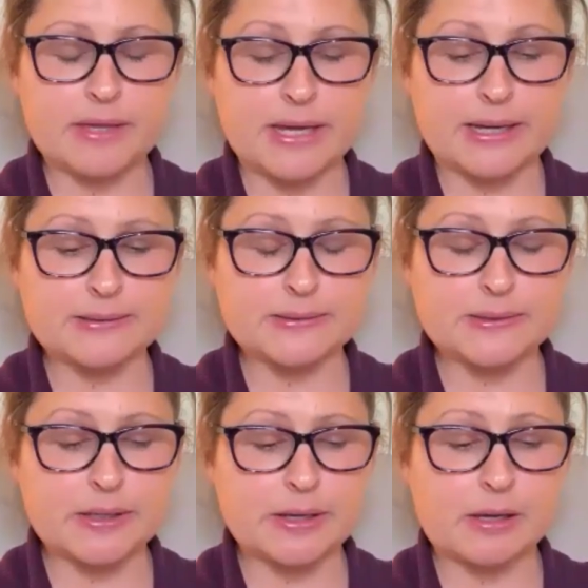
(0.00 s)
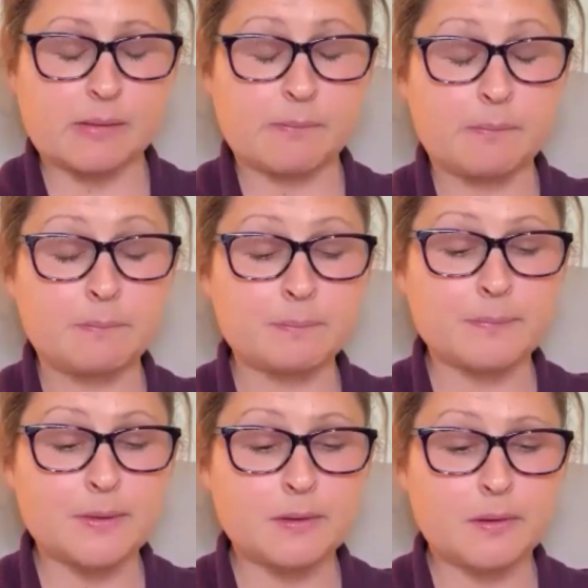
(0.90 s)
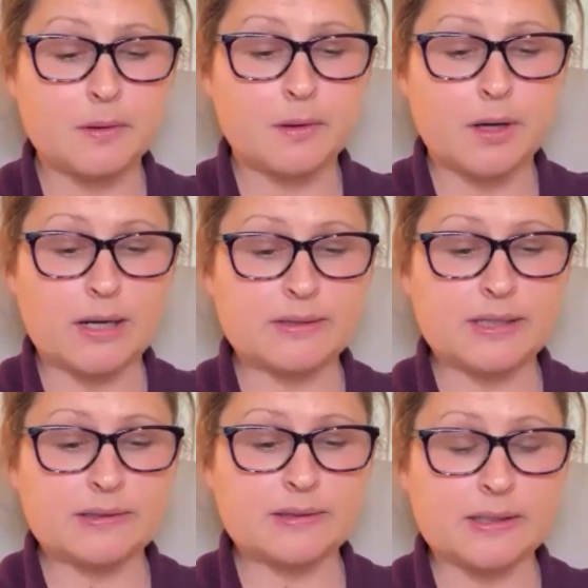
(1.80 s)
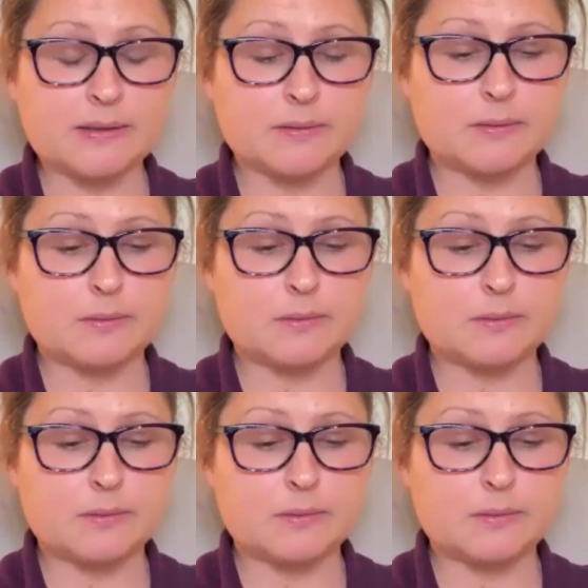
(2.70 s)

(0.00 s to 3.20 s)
love that. I think that